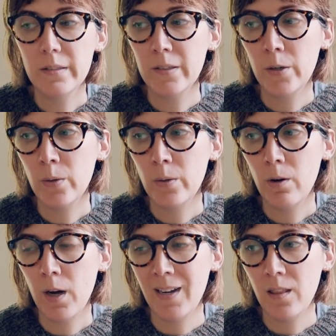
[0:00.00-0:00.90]

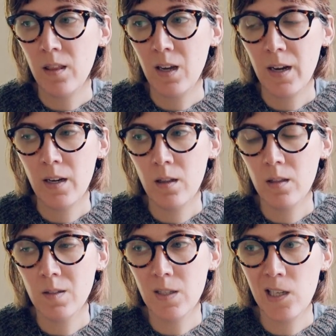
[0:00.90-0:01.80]
So I think I
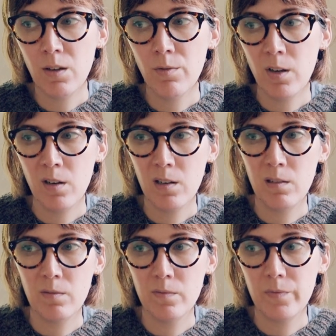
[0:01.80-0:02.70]
knit the sleeve in